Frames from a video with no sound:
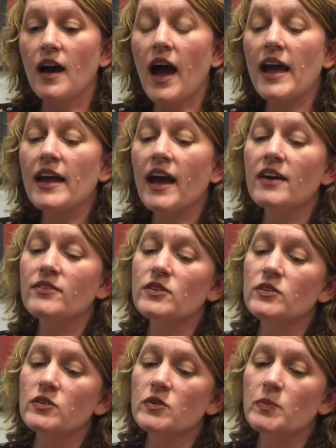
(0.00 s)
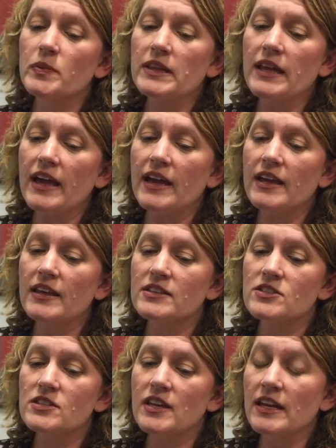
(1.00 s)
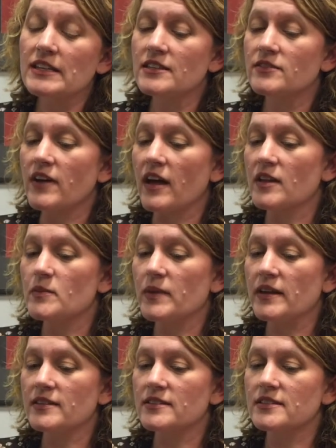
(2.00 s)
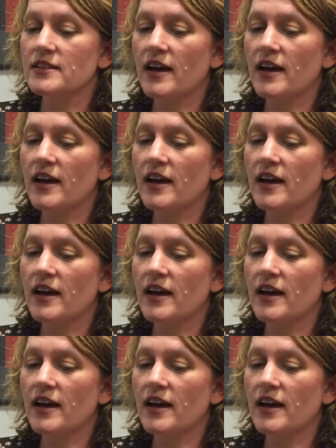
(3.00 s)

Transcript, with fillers: I have a new play in development.